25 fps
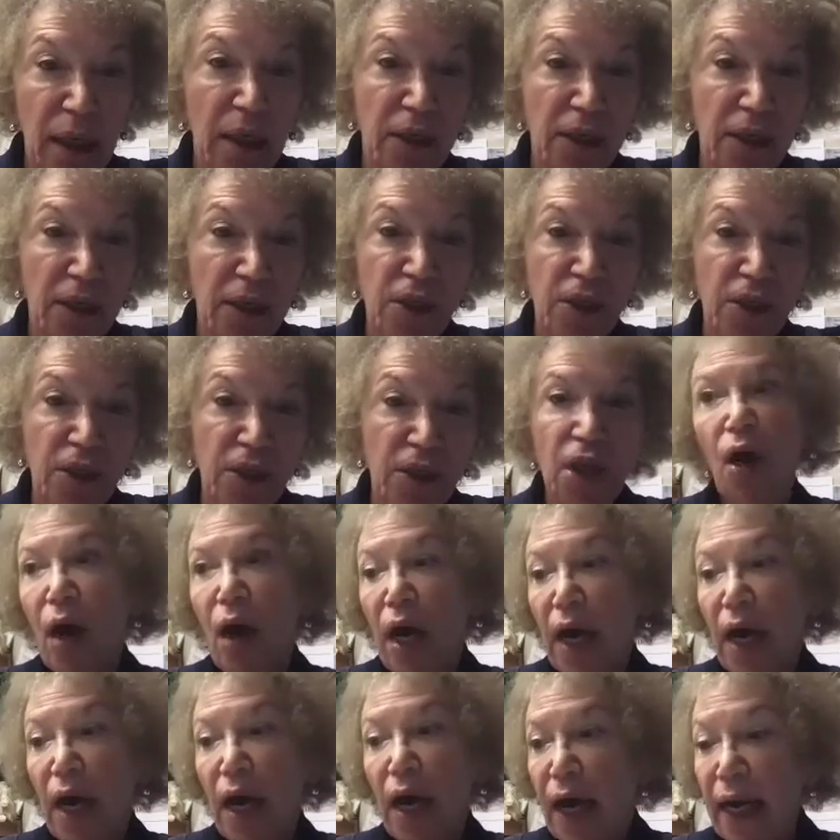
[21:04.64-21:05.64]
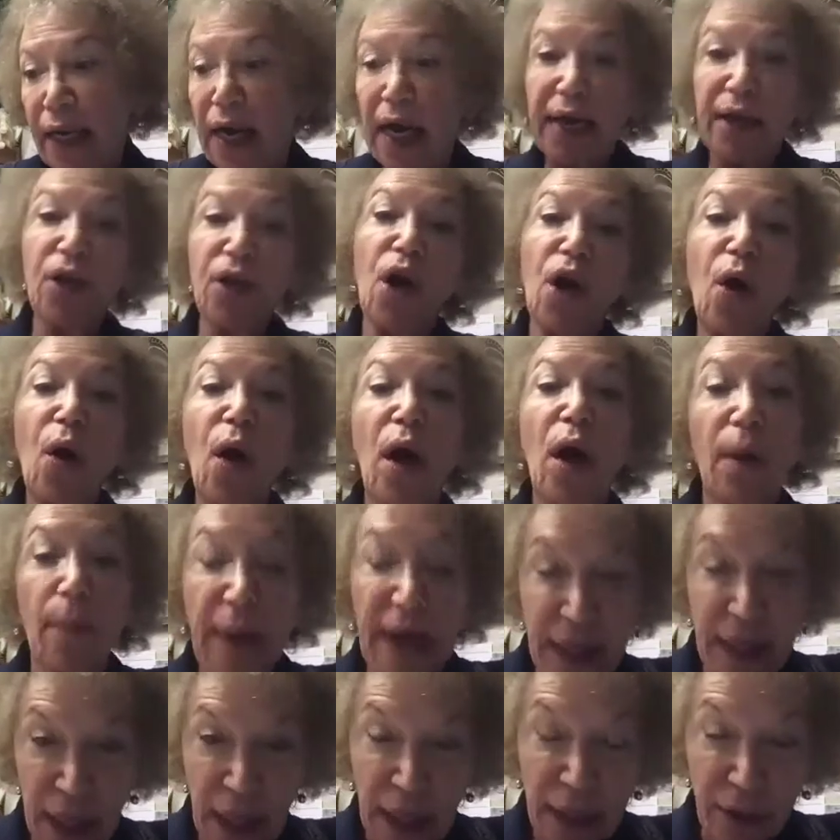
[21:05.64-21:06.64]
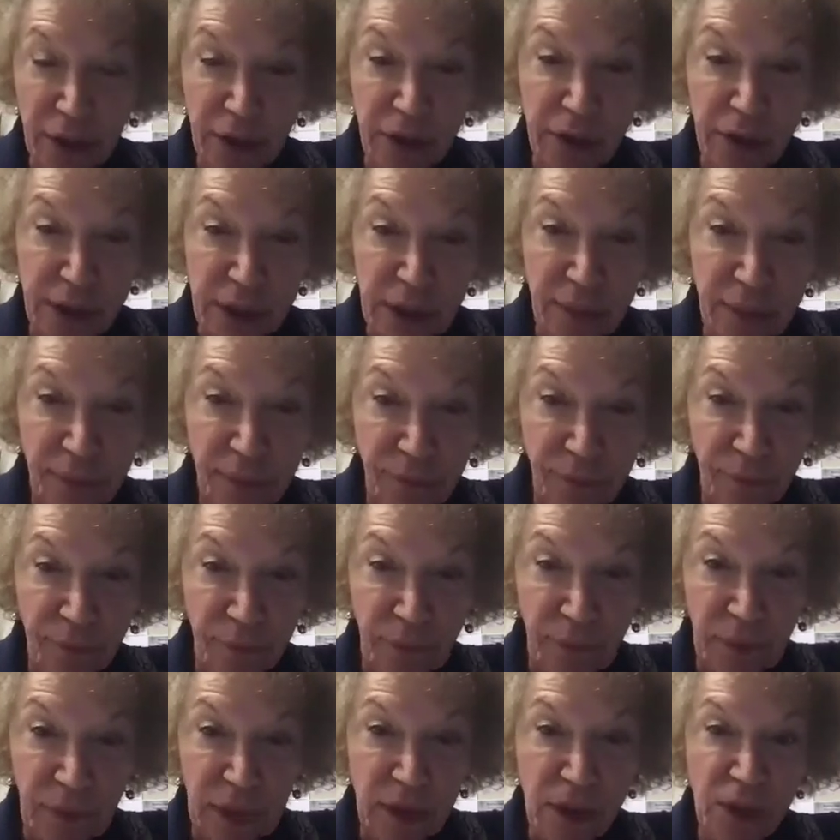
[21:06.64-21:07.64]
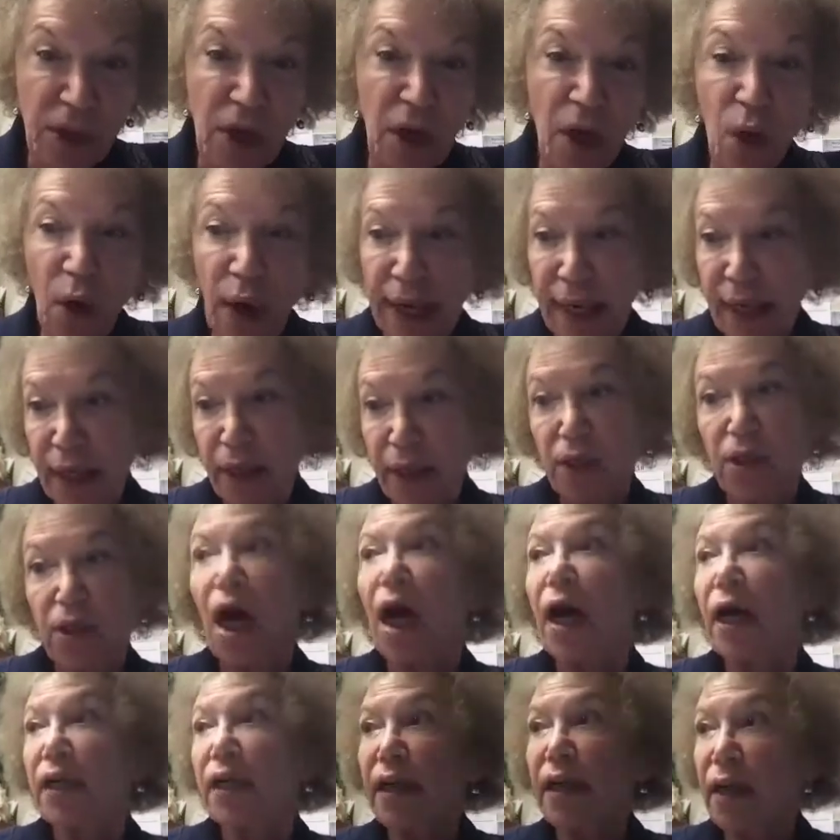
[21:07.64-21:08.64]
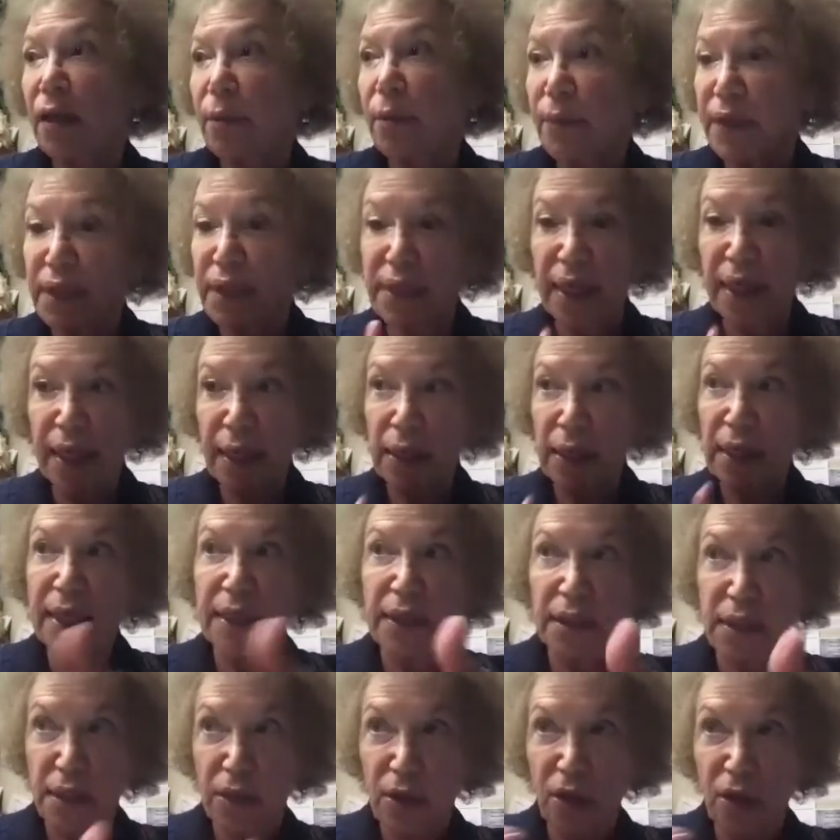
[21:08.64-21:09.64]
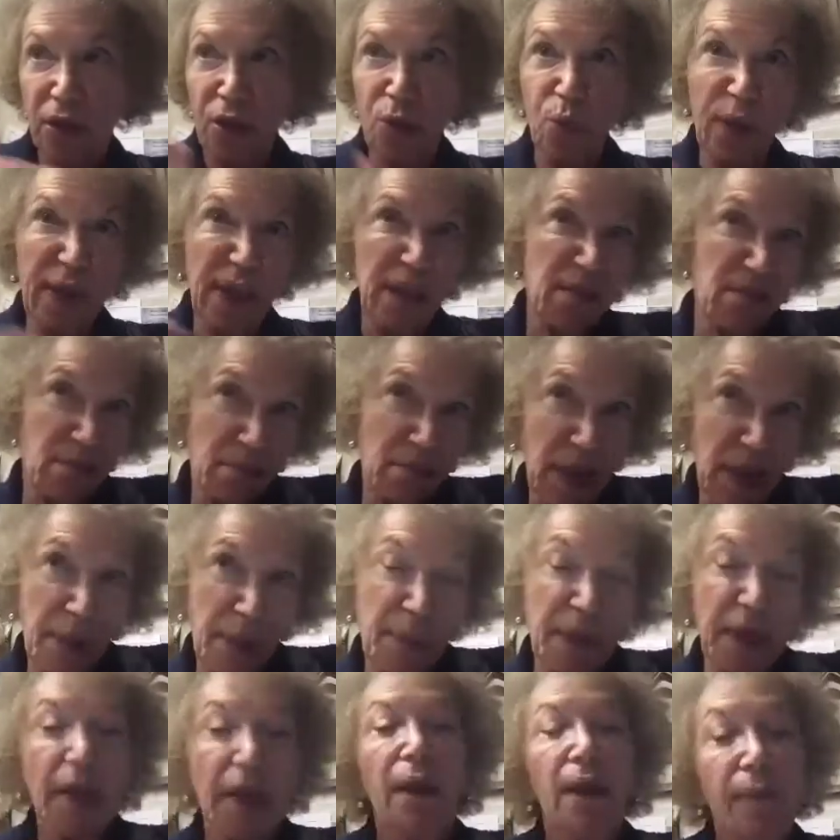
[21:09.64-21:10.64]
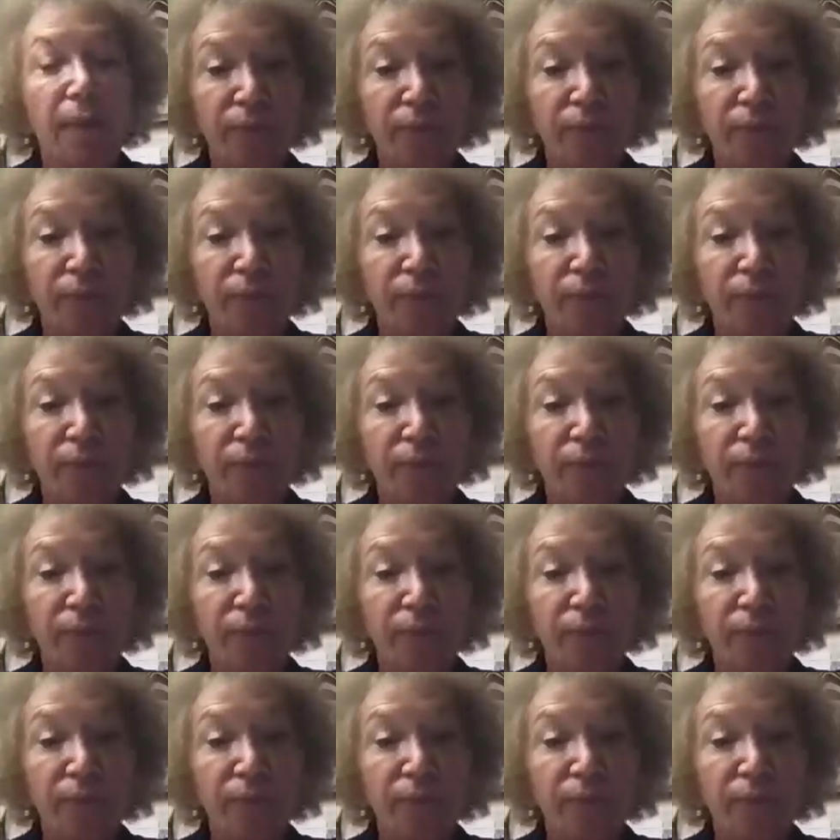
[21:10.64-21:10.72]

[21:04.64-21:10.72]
So, and I know all my doctors, so I can talk to them and say, could we maybe,